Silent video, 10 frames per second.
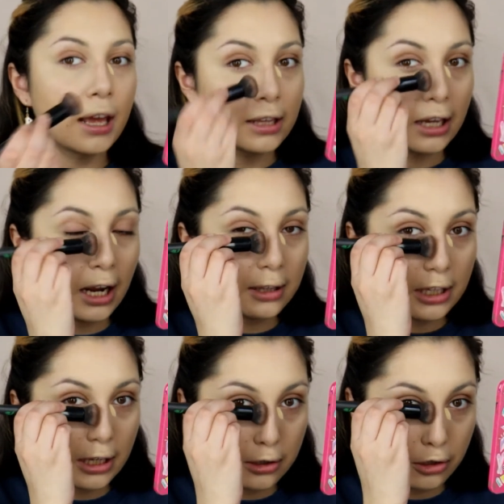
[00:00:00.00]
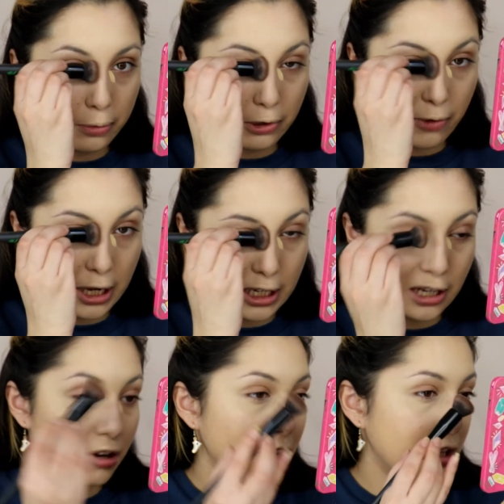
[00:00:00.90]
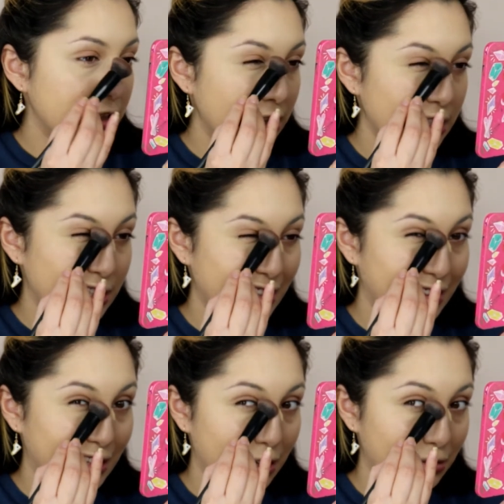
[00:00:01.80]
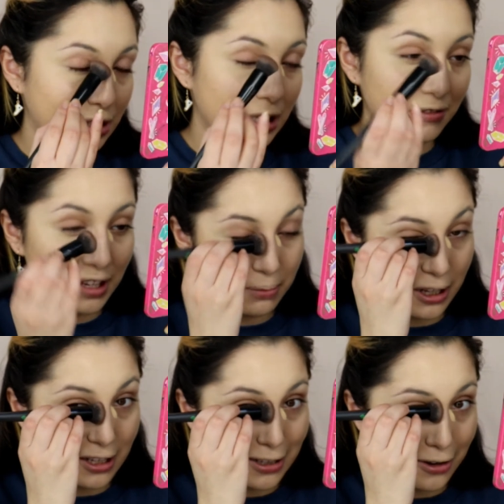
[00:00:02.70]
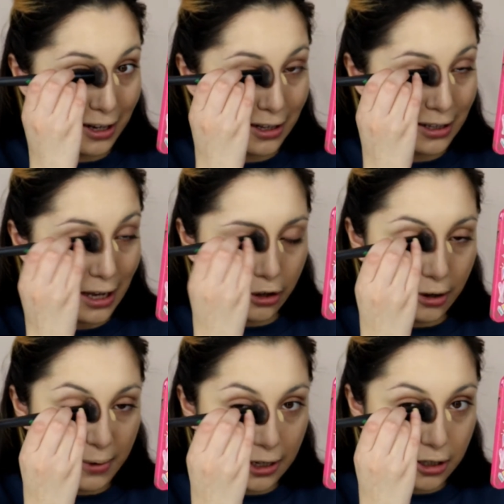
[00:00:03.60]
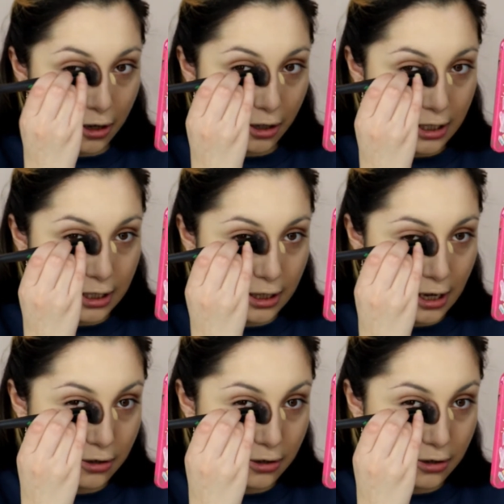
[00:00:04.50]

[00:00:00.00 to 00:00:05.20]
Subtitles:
And then I take a little bit right here into this little divot because there is a good amount of darkness in there.